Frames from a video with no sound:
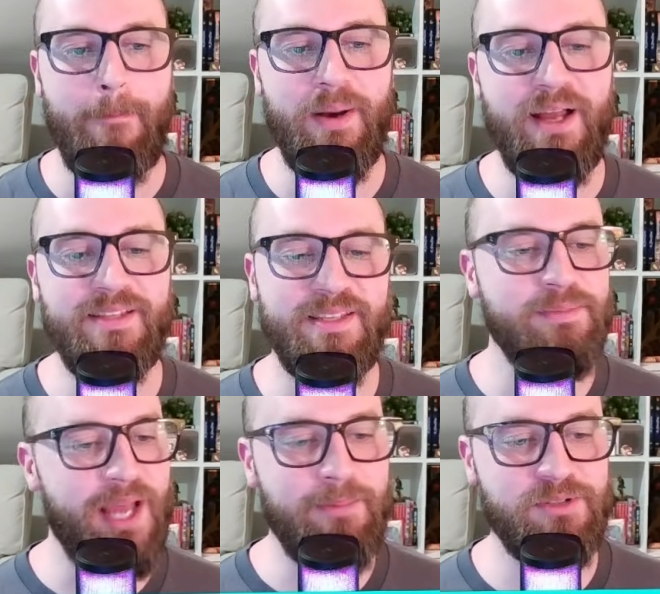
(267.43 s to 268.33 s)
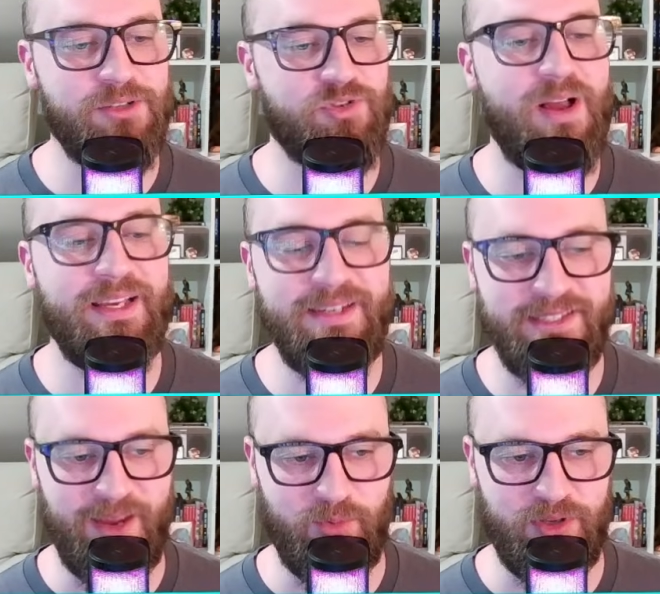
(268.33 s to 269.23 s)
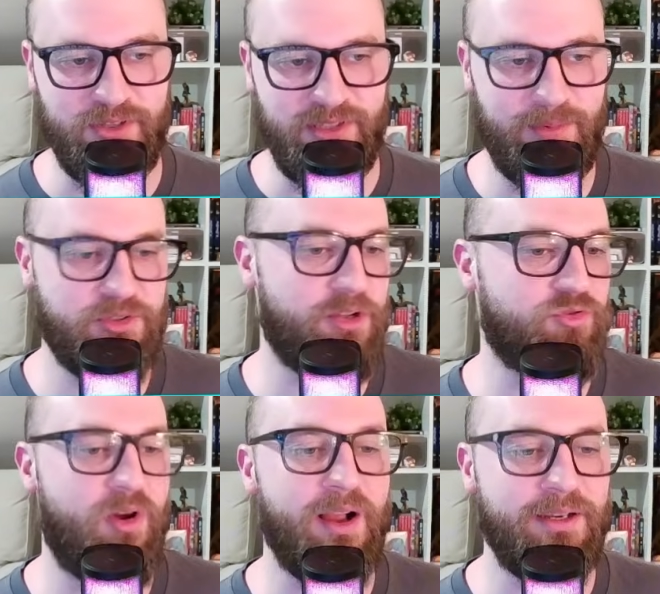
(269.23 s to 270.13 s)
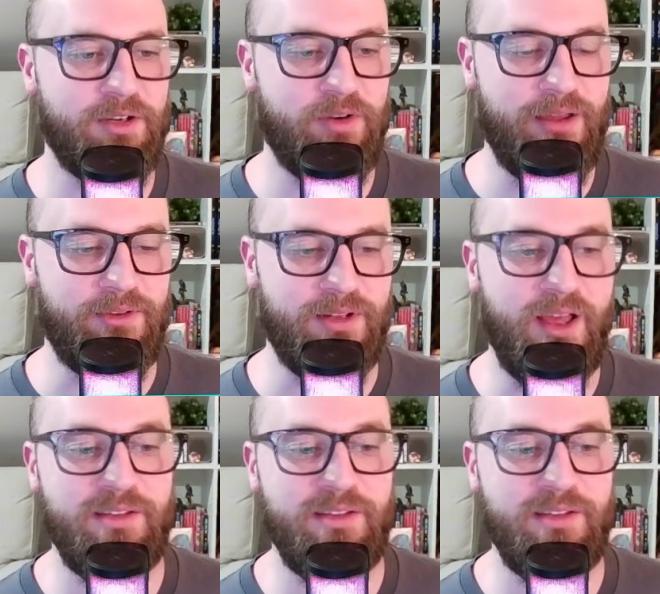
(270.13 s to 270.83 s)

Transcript: But sometimes you're not drawing into Sam Wilson. Sometimes you're not drawing into Kraven.